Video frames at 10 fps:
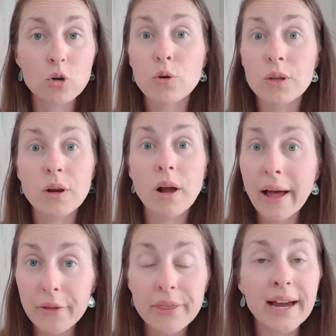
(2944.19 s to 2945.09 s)
or their
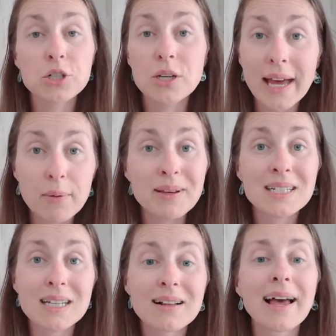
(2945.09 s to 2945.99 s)
health actually had a big
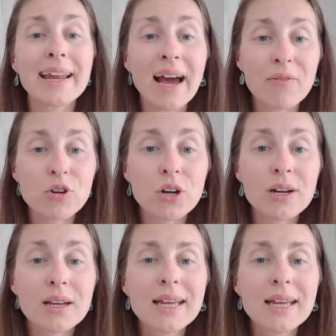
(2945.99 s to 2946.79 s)
decline after?